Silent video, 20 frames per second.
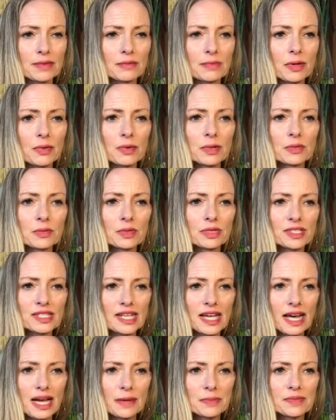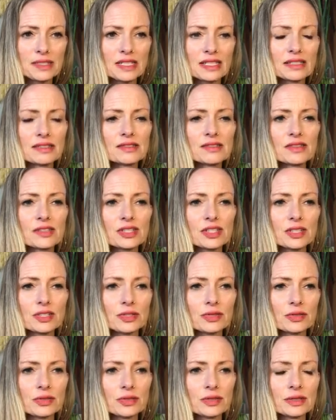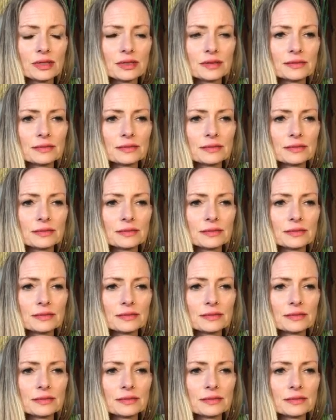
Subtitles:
But when we're tapped into